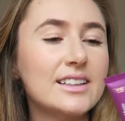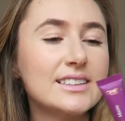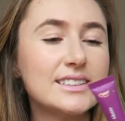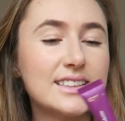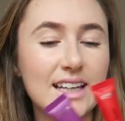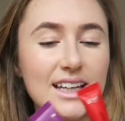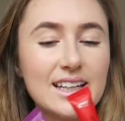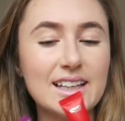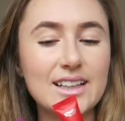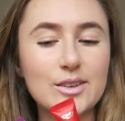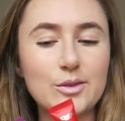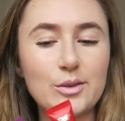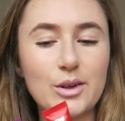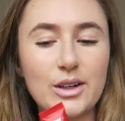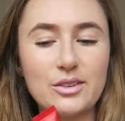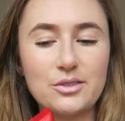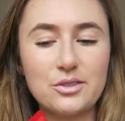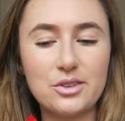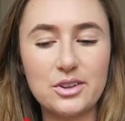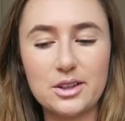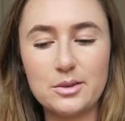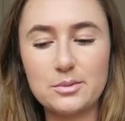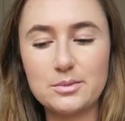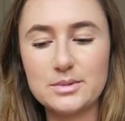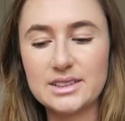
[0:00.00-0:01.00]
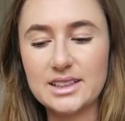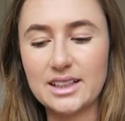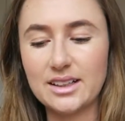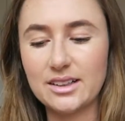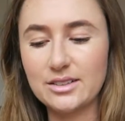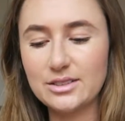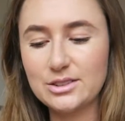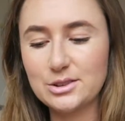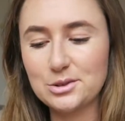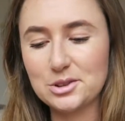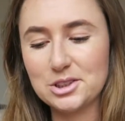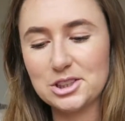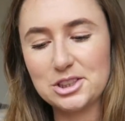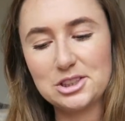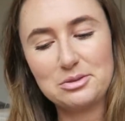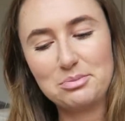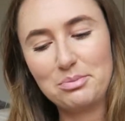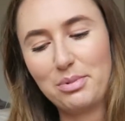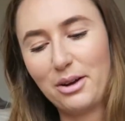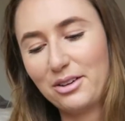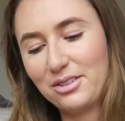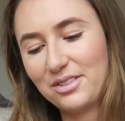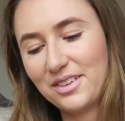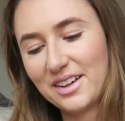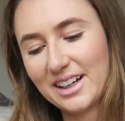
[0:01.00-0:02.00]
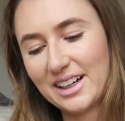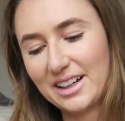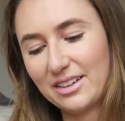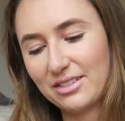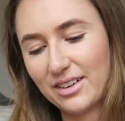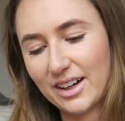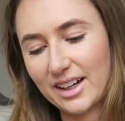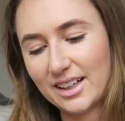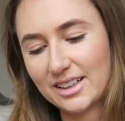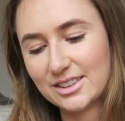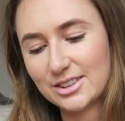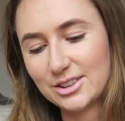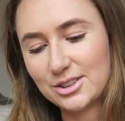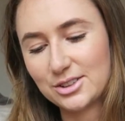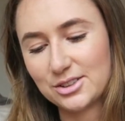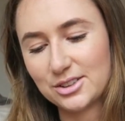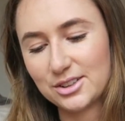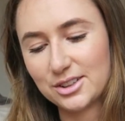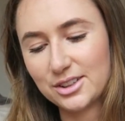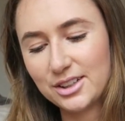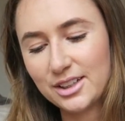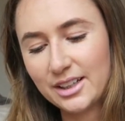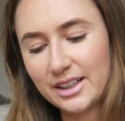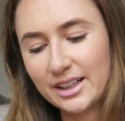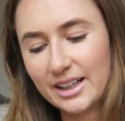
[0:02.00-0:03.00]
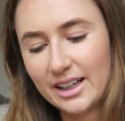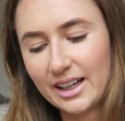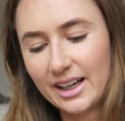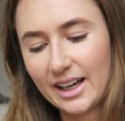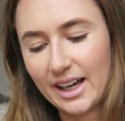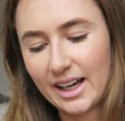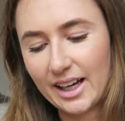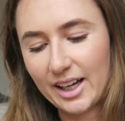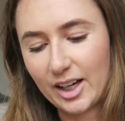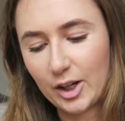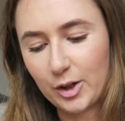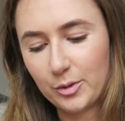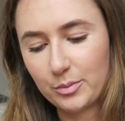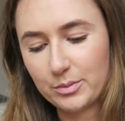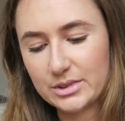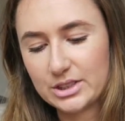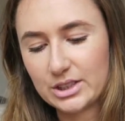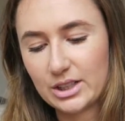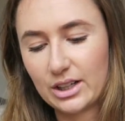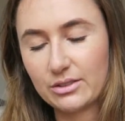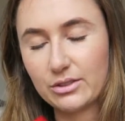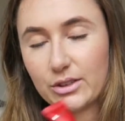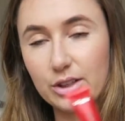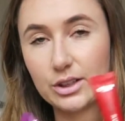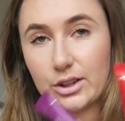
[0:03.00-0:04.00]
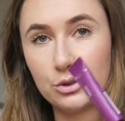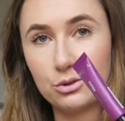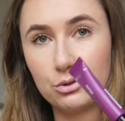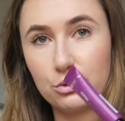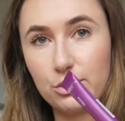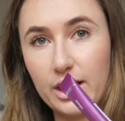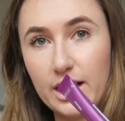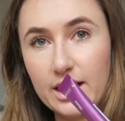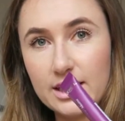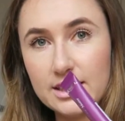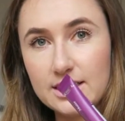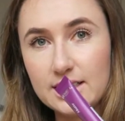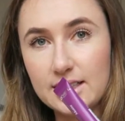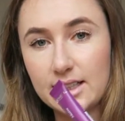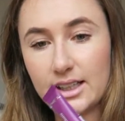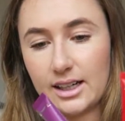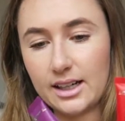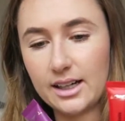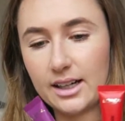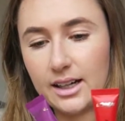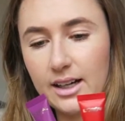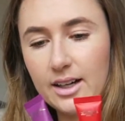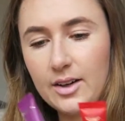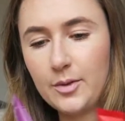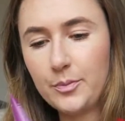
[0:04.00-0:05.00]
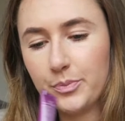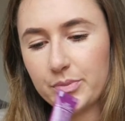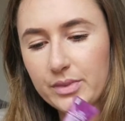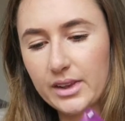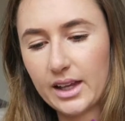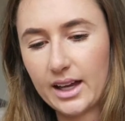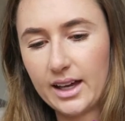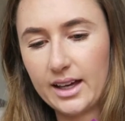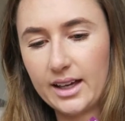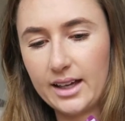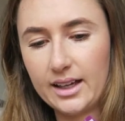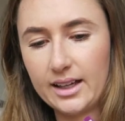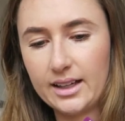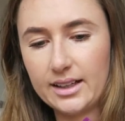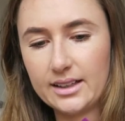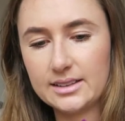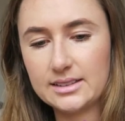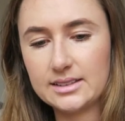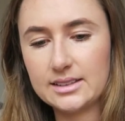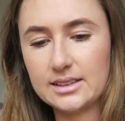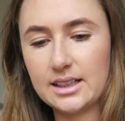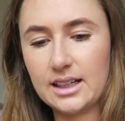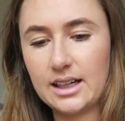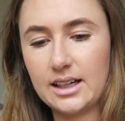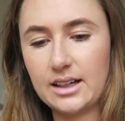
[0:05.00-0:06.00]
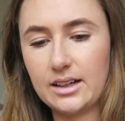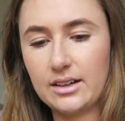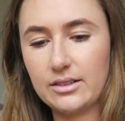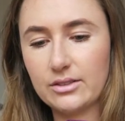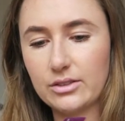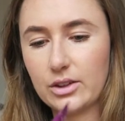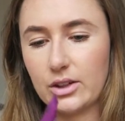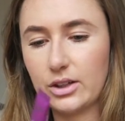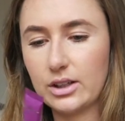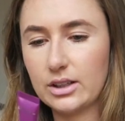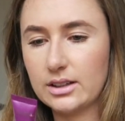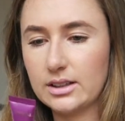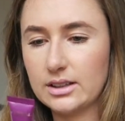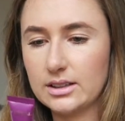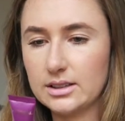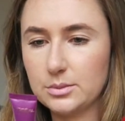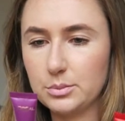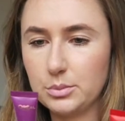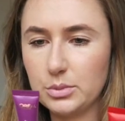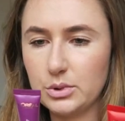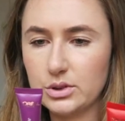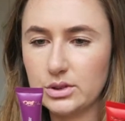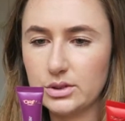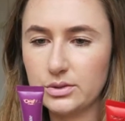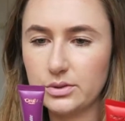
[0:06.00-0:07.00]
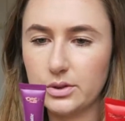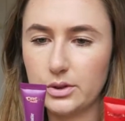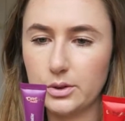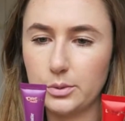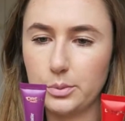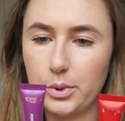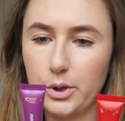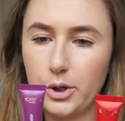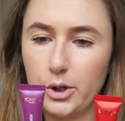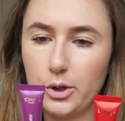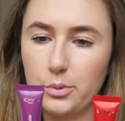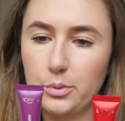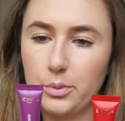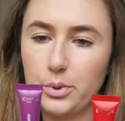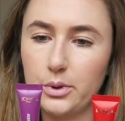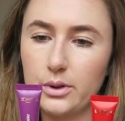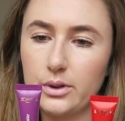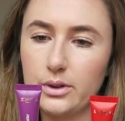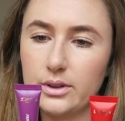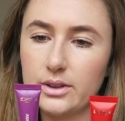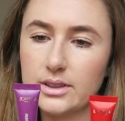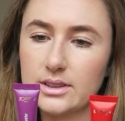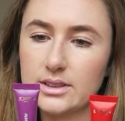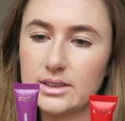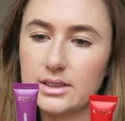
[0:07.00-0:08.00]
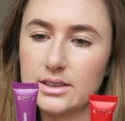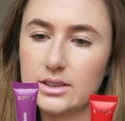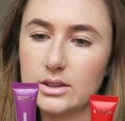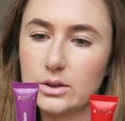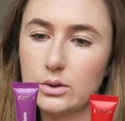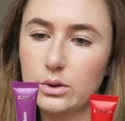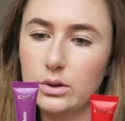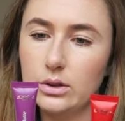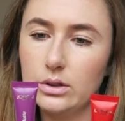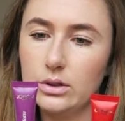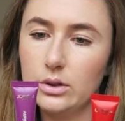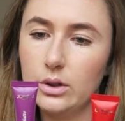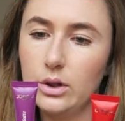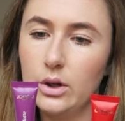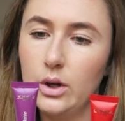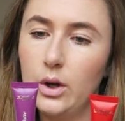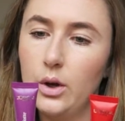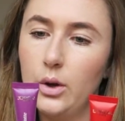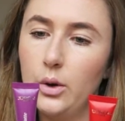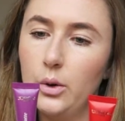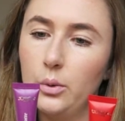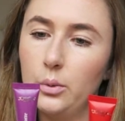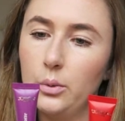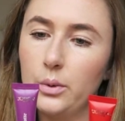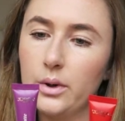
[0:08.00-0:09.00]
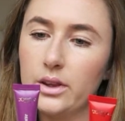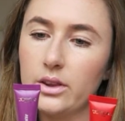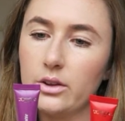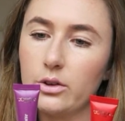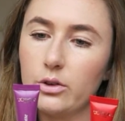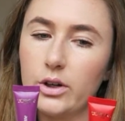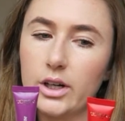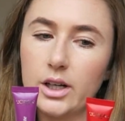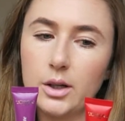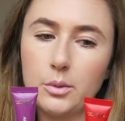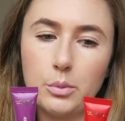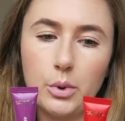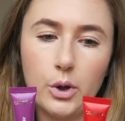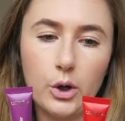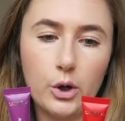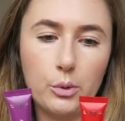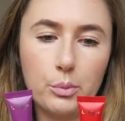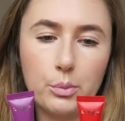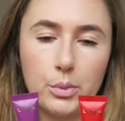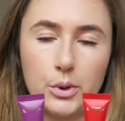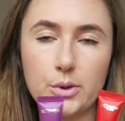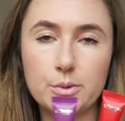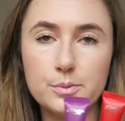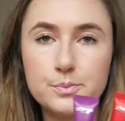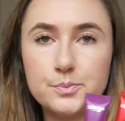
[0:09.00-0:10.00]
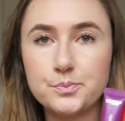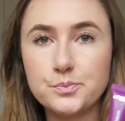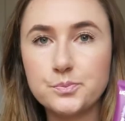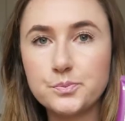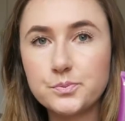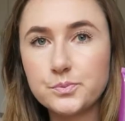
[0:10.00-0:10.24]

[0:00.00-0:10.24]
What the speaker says: taken one for themselves, which is perfectly fine too. So I've got the red here, and I have got this beautiful purple. This is called Withering Purple.